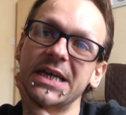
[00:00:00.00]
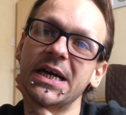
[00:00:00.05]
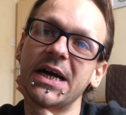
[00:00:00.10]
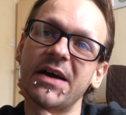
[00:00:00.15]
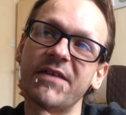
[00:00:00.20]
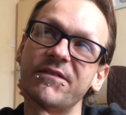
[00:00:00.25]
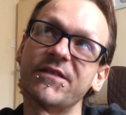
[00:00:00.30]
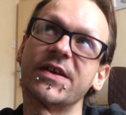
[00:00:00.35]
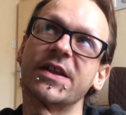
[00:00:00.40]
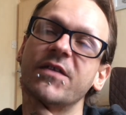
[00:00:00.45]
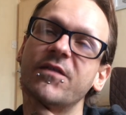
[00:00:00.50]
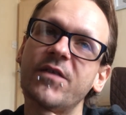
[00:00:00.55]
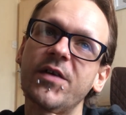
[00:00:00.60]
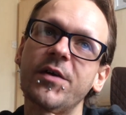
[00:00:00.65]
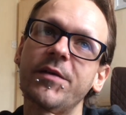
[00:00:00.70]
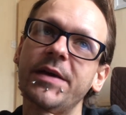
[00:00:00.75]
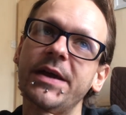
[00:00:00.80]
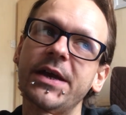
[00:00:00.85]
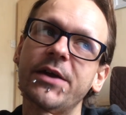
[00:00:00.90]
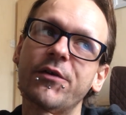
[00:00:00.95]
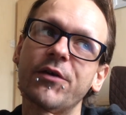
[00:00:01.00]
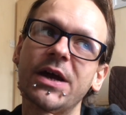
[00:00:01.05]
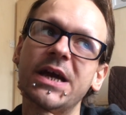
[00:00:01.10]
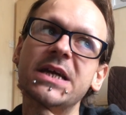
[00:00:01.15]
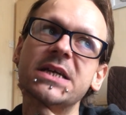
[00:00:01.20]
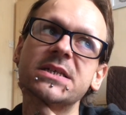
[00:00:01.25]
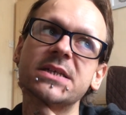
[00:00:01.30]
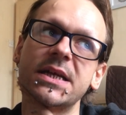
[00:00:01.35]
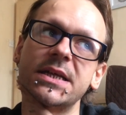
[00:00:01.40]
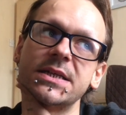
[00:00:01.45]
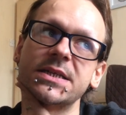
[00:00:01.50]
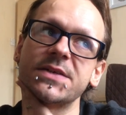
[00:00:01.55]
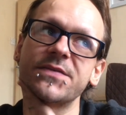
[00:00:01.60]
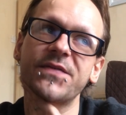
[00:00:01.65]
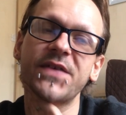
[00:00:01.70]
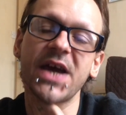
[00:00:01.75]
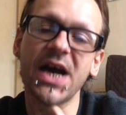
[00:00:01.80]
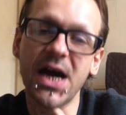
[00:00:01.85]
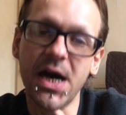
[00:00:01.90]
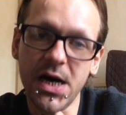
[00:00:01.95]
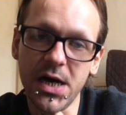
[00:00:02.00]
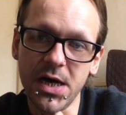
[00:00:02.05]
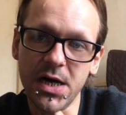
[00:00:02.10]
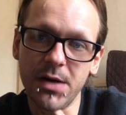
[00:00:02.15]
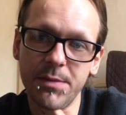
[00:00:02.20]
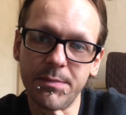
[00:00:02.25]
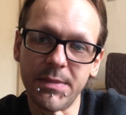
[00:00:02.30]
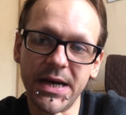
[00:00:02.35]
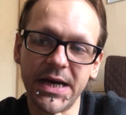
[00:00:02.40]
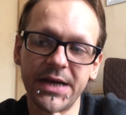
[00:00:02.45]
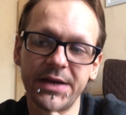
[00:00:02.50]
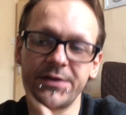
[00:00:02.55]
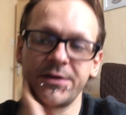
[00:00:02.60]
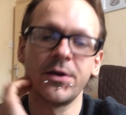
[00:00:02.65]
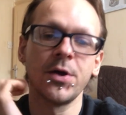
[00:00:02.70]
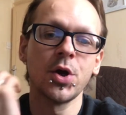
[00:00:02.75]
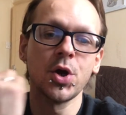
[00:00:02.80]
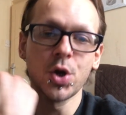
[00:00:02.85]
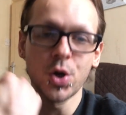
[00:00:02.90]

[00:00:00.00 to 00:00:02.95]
I feel a very great sense of calm and